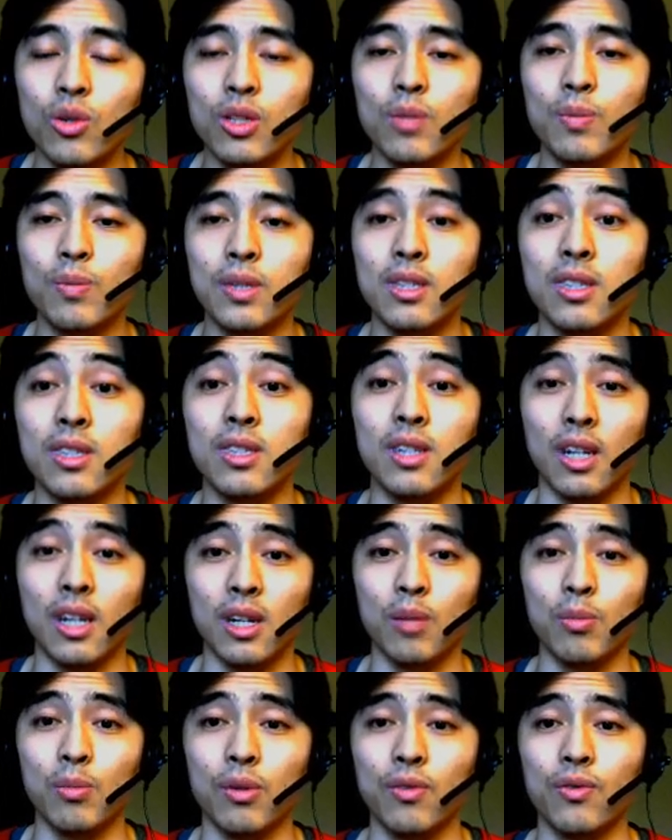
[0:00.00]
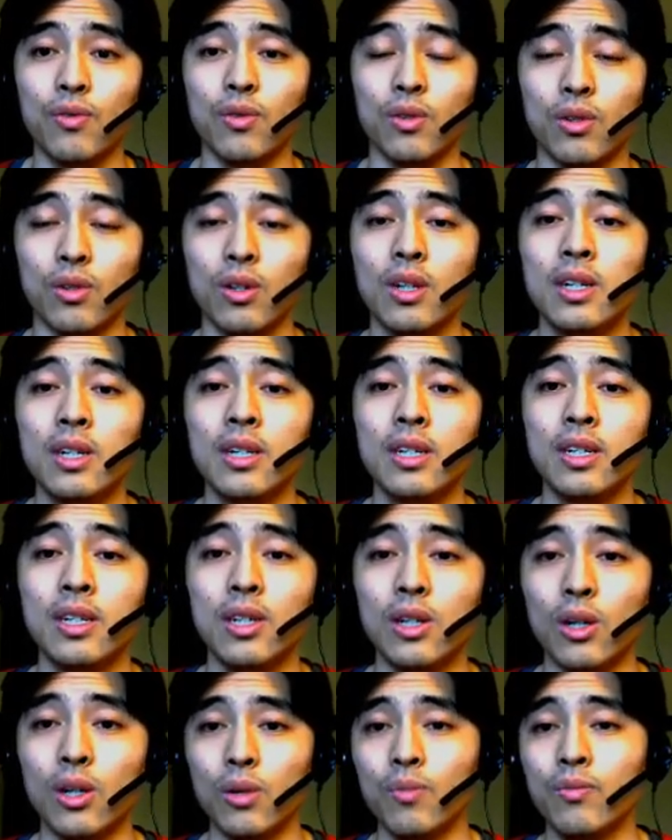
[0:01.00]
to be sustainable for,
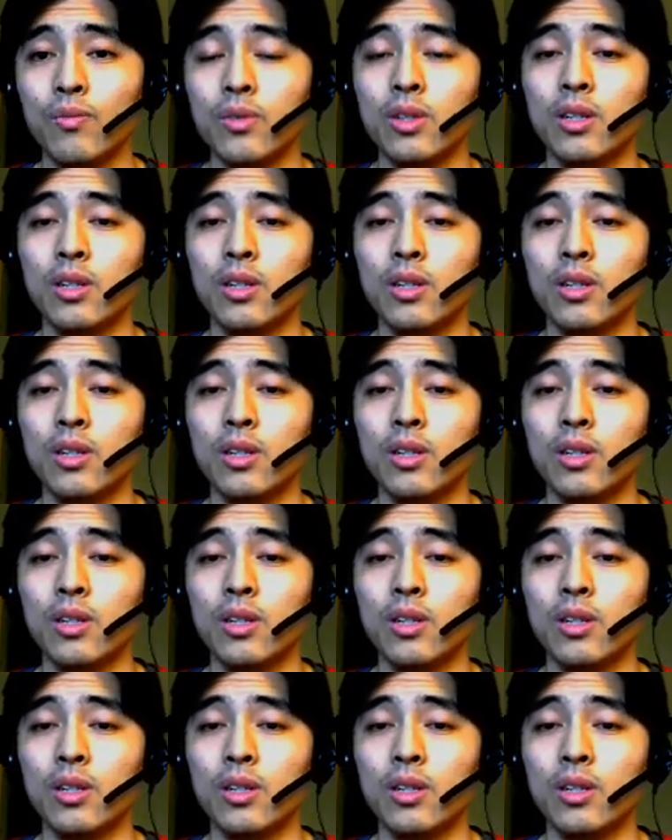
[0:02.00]
you know,